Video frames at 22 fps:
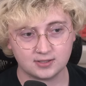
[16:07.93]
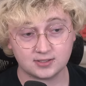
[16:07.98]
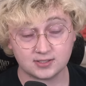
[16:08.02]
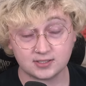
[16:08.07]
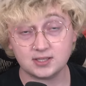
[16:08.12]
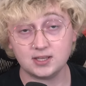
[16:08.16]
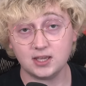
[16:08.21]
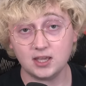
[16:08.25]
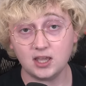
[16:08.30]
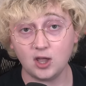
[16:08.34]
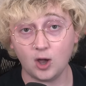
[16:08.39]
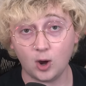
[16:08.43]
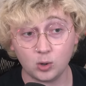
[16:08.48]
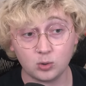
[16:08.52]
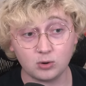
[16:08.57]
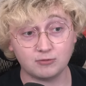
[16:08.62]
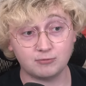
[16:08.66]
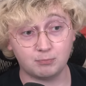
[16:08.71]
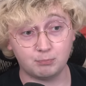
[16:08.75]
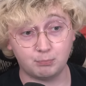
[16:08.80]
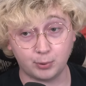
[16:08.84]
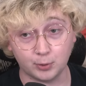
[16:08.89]
CEO
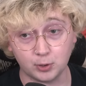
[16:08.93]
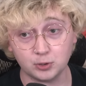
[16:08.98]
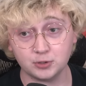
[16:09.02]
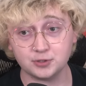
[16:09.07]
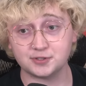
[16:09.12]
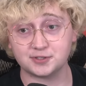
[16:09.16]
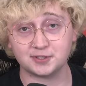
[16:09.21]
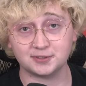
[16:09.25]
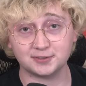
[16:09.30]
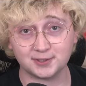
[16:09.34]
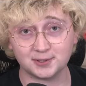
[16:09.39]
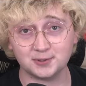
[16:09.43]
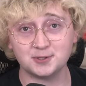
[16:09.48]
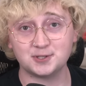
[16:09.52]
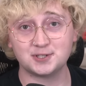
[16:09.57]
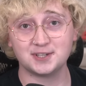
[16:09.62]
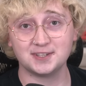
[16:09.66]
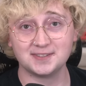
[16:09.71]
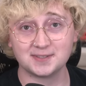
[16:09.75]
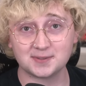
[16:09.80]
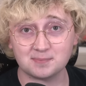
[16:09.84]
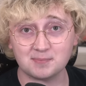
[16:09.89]
of Bull
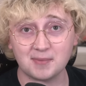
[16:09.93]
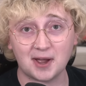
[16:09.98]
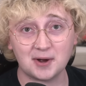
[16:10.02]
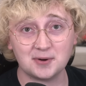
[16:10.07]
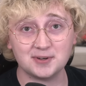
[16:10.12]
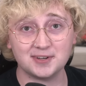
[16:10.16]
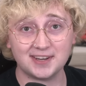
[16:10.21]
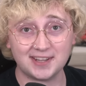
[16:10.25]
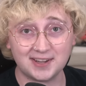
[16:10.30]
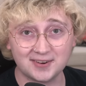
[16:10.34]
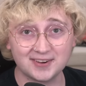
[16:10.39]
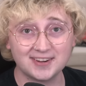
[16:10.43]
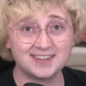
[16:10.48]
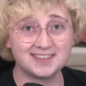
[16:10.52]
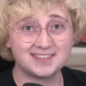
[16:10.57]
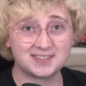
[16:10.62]
Solutions Mountaineering